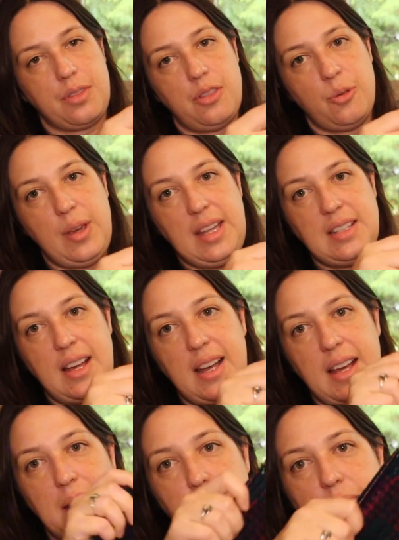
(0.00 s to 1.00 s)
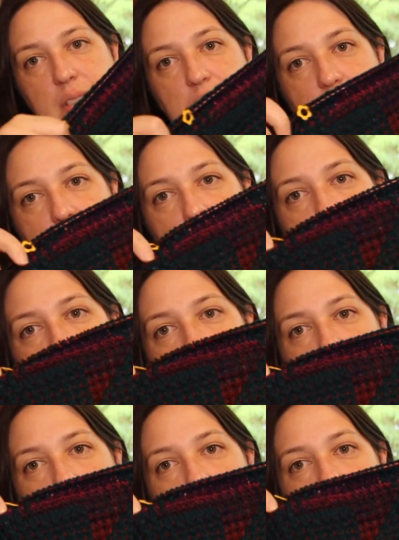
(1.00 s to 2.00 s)
3 times. So you're
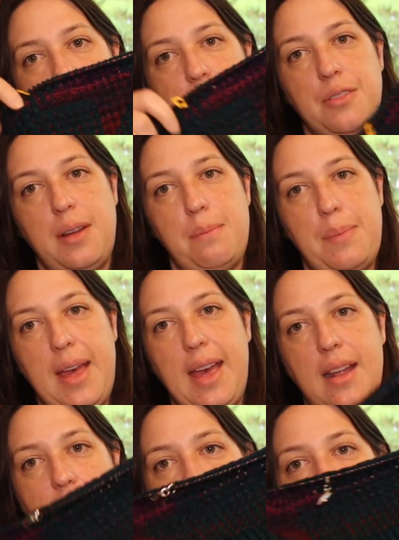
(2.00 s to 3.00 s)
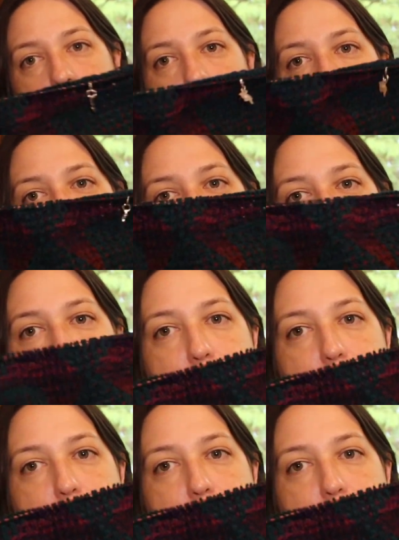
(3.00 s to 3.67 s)
doing it on the front panel, on the